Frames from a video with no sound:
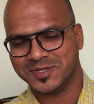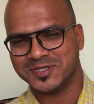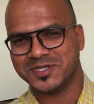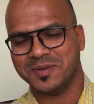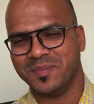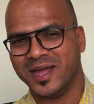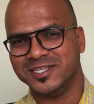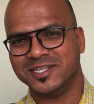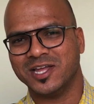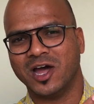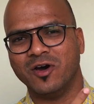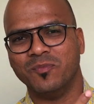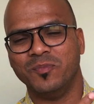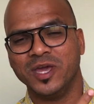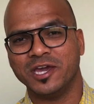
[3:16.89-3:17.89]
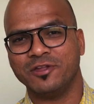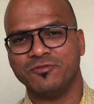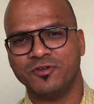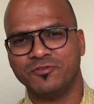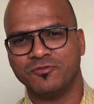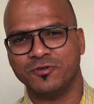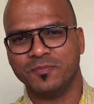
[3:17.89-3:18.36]
just imagine how big
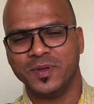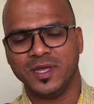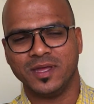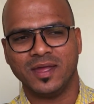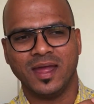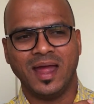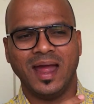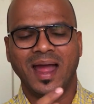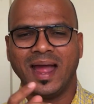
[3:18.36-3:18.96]
it would be.